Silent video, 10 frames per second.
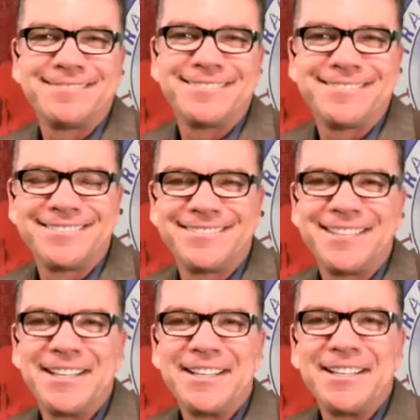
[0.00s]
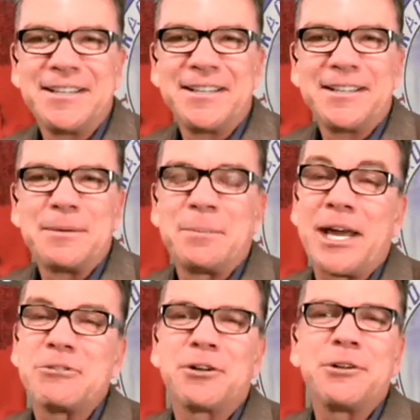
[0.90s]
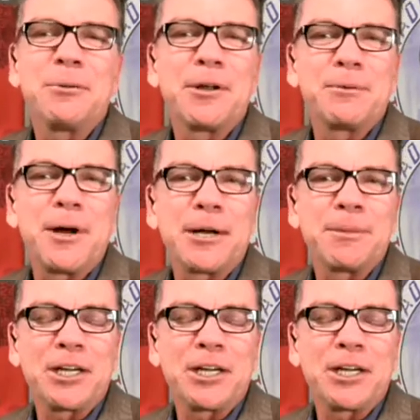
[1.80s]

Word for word: I'm doing great. Thanks for having me. Pedro, you're more than welcome.